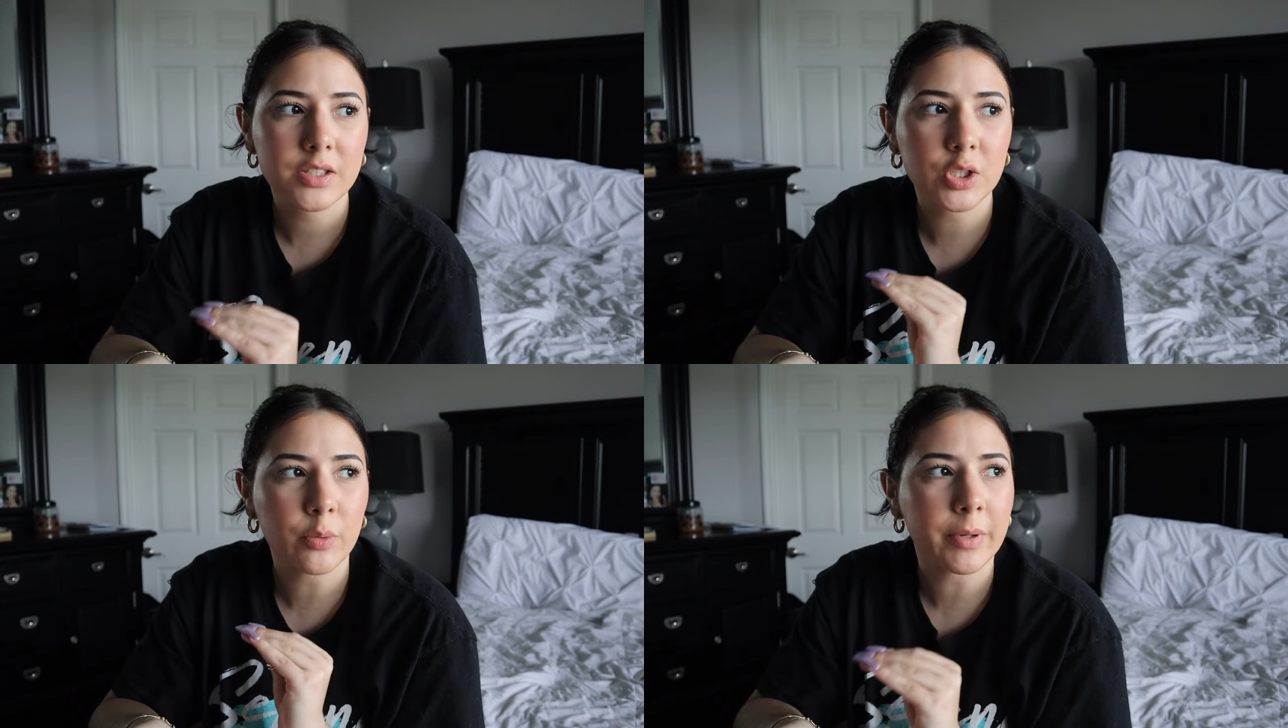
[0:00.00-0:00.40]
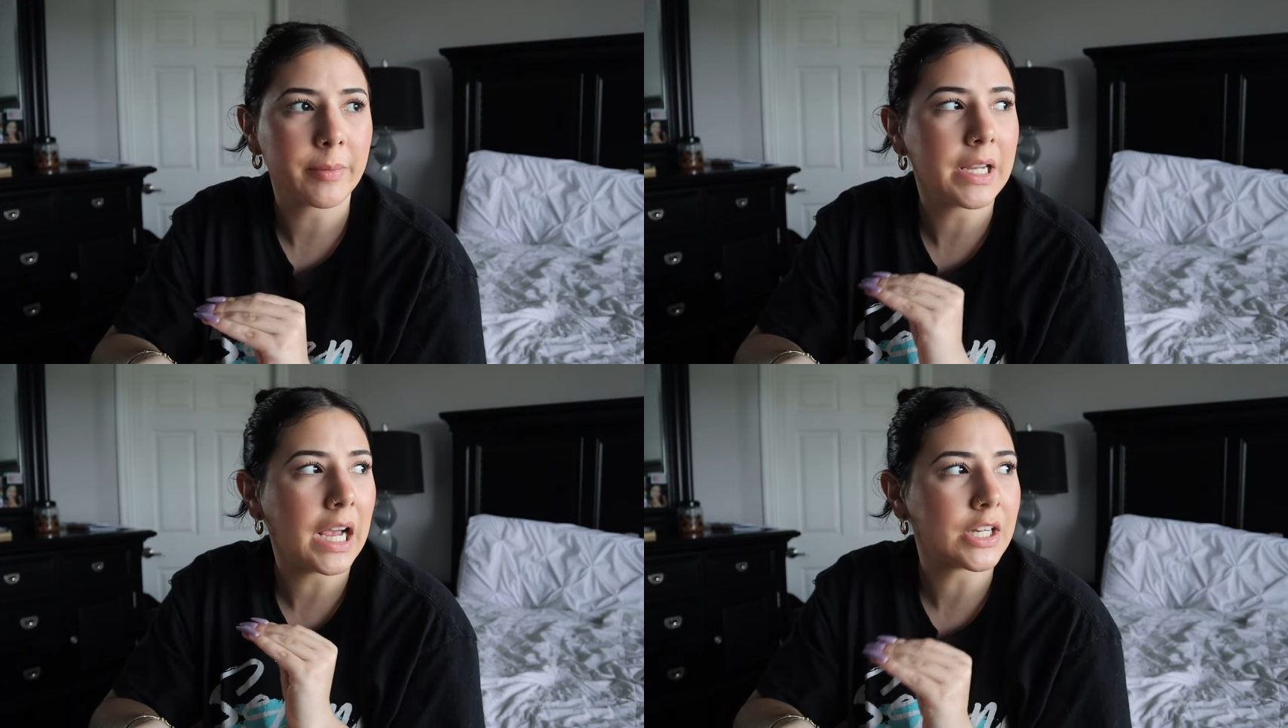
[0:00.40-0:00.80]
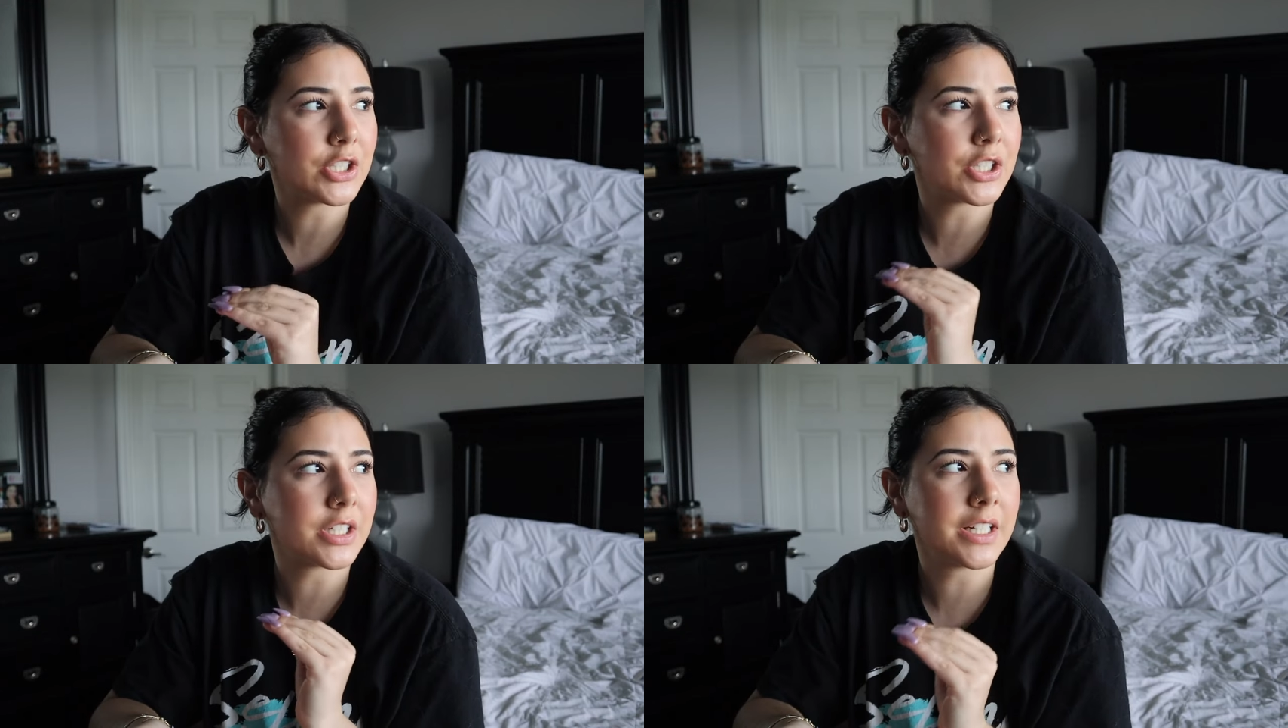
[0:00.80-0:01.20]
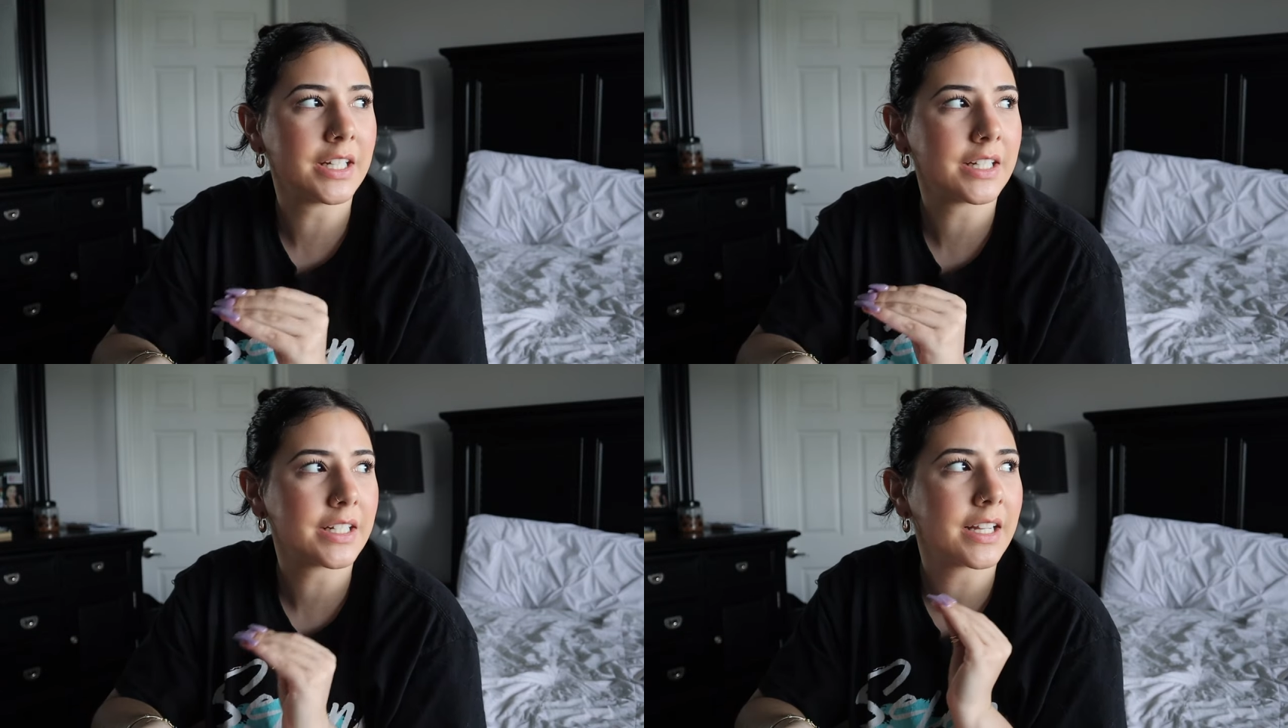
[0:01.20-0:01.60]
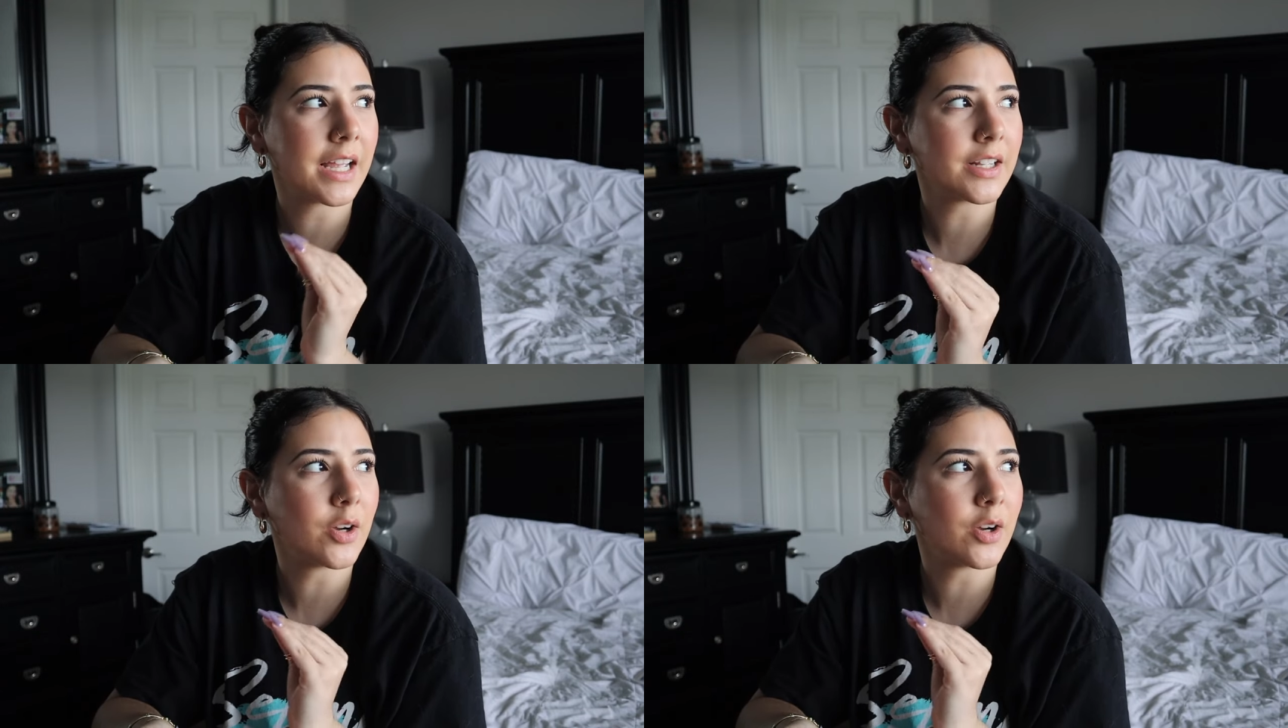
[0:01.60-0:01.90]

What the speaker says: so maybe I should get